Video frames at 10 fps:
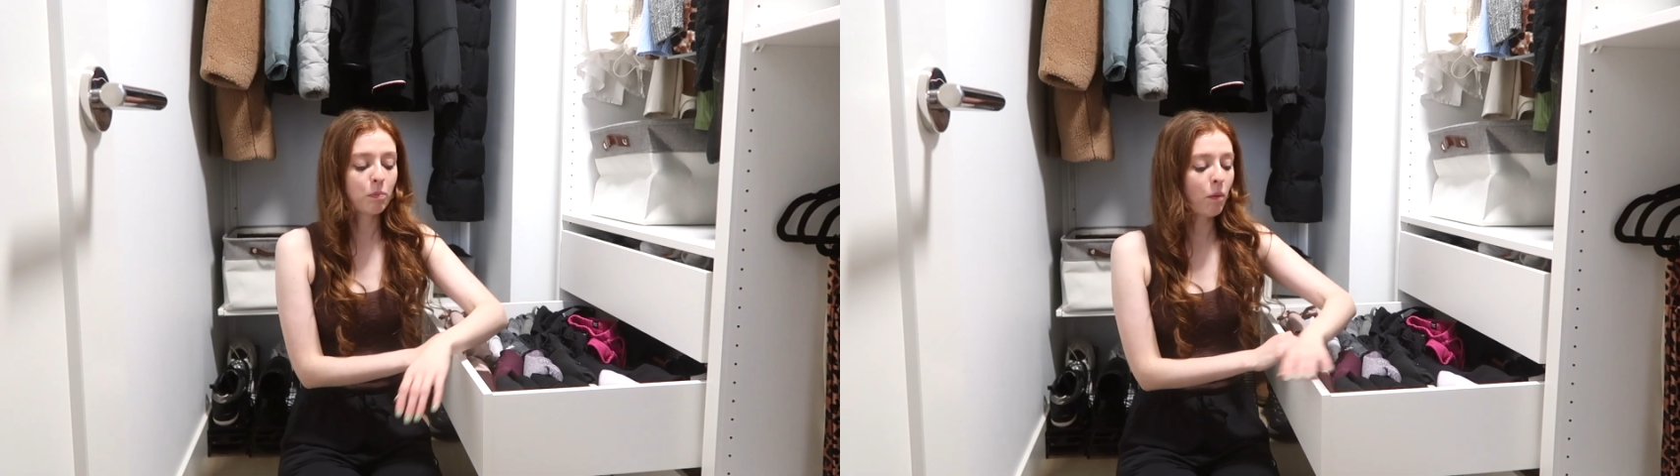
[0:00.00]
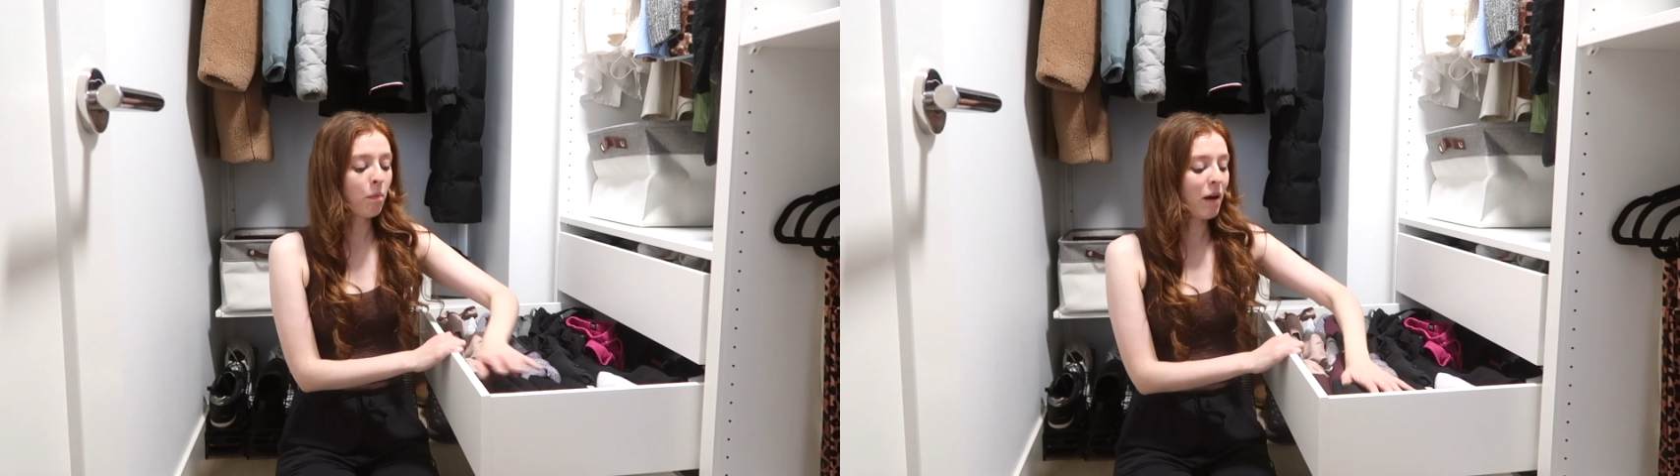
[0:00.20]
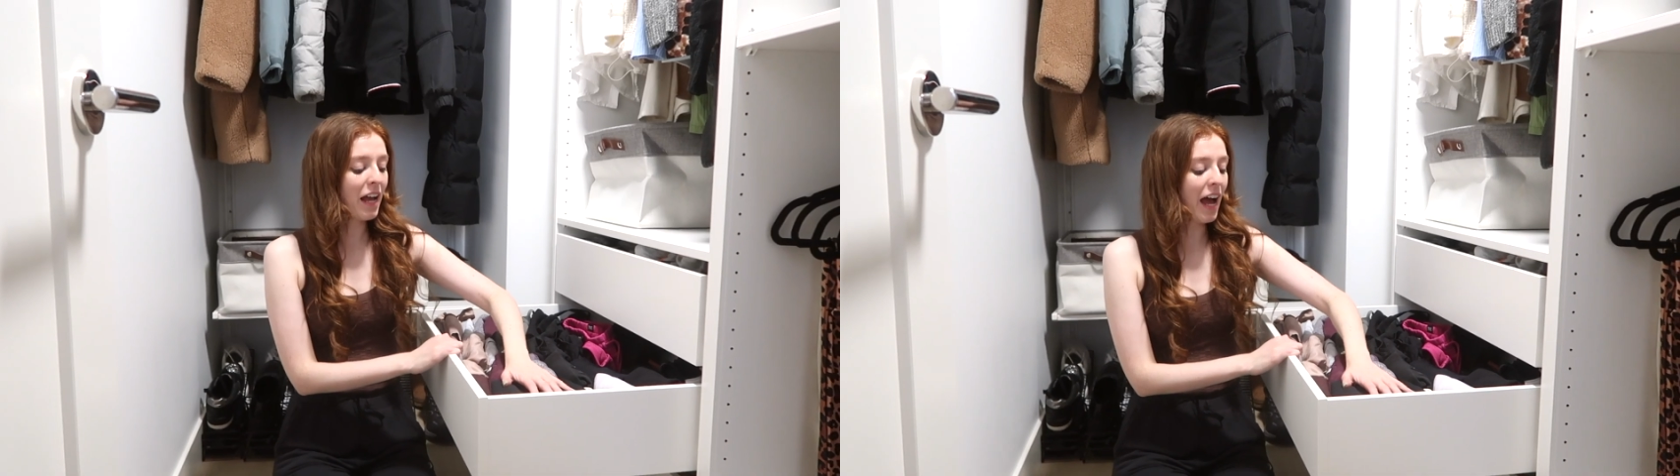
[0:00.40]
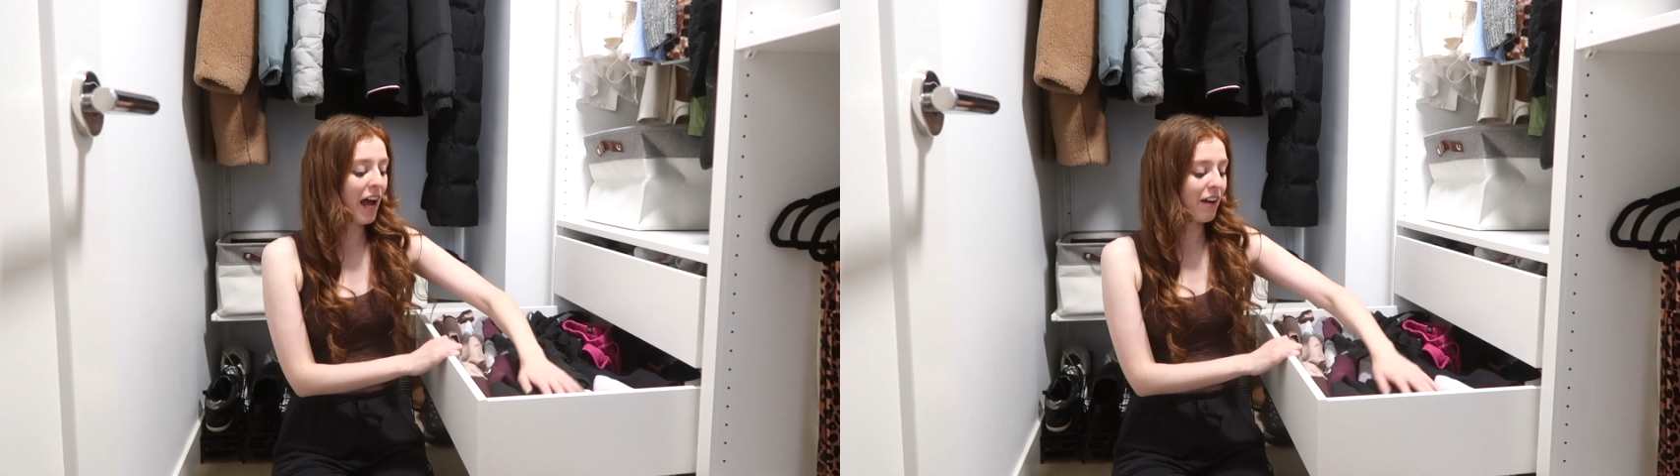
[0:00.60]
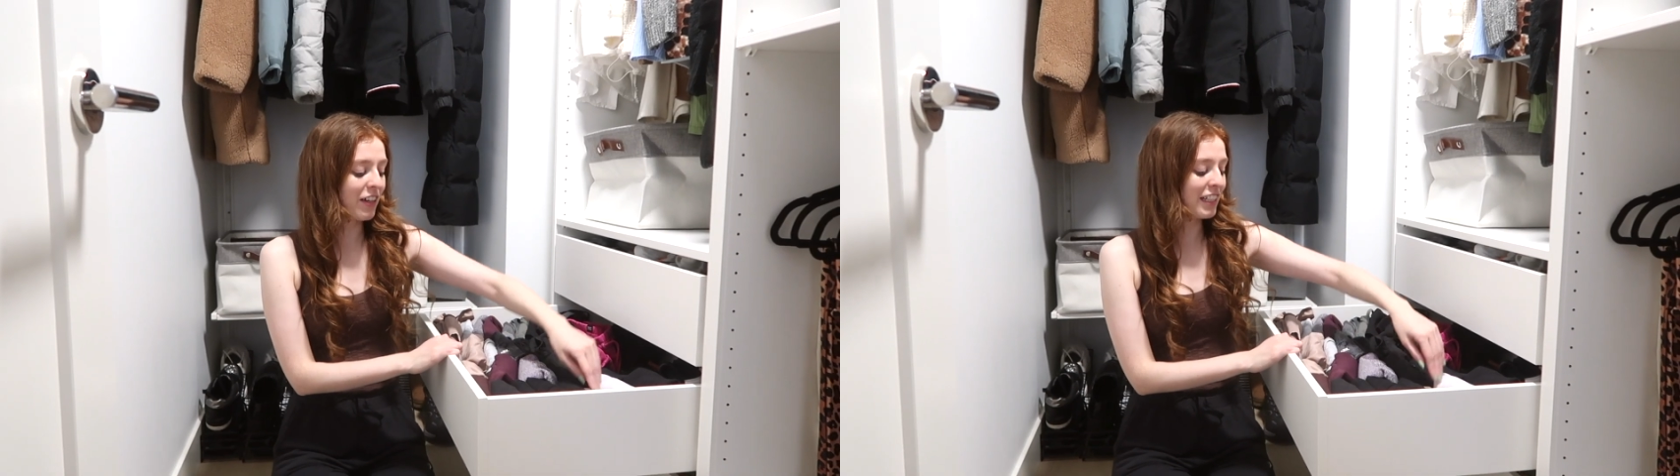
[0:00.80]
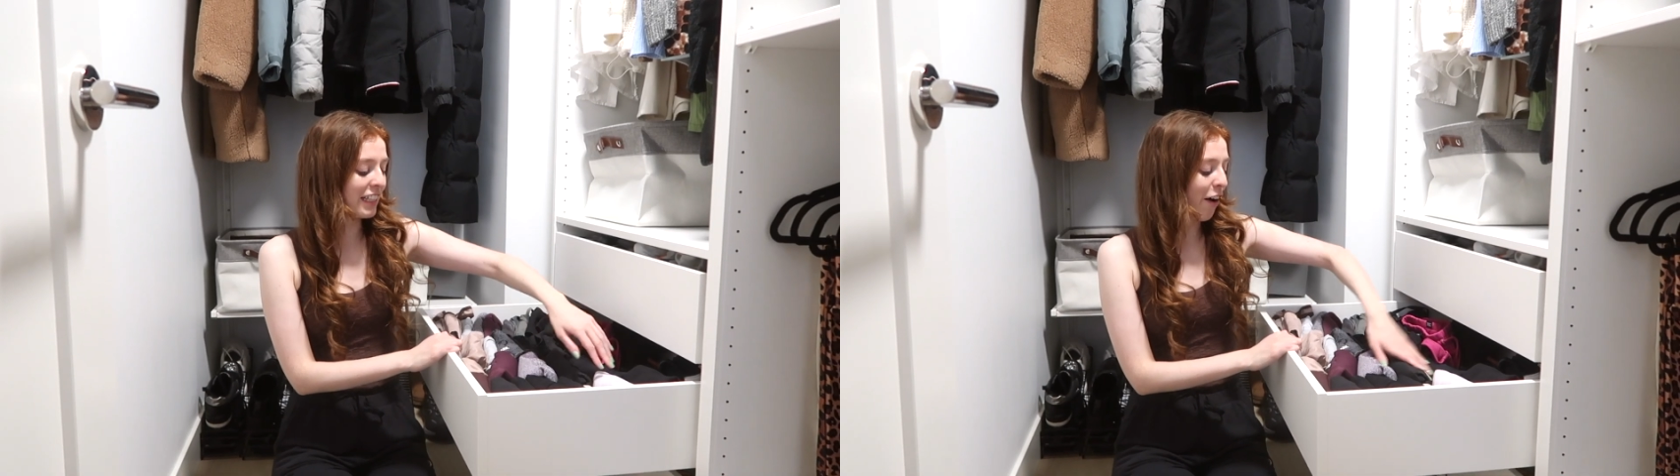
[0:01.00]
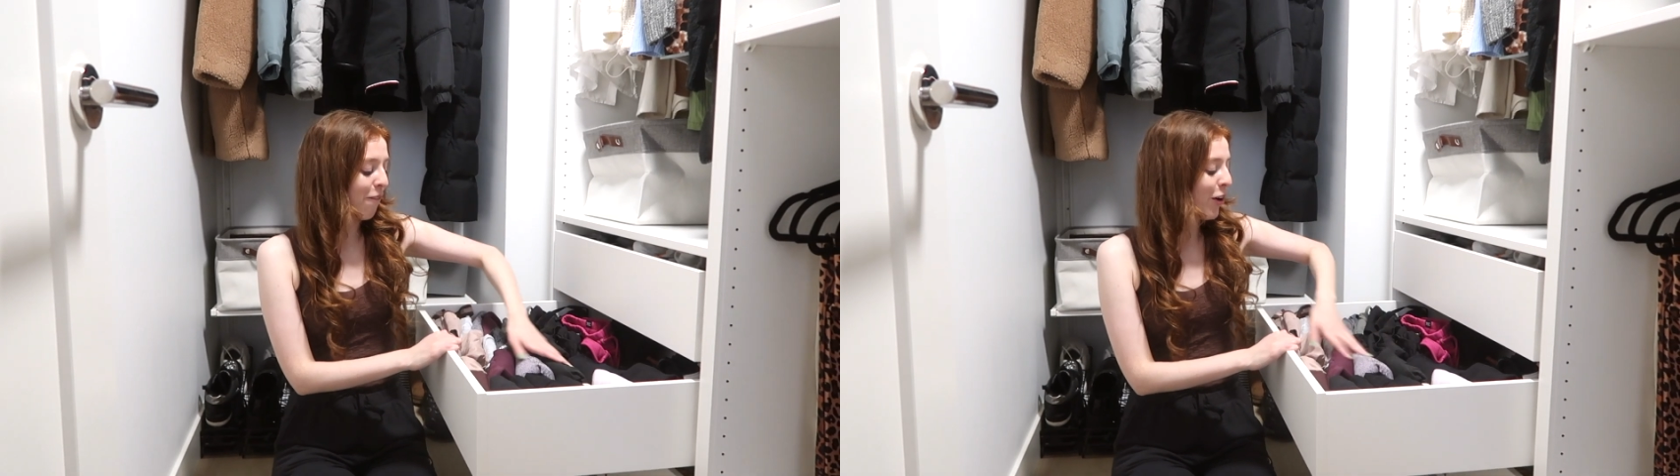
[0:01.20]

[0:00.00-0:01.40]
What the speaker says: The problem I have is that